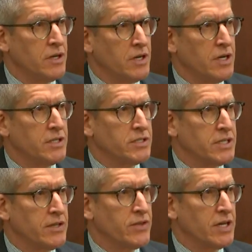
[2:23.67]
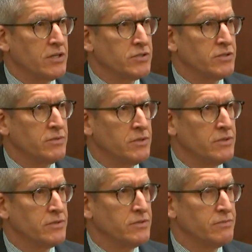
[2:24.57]
uh, 10,000,
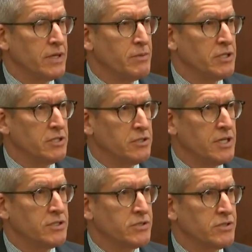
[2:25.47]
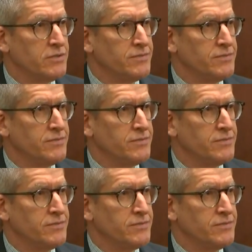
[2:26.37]
maybe a little less.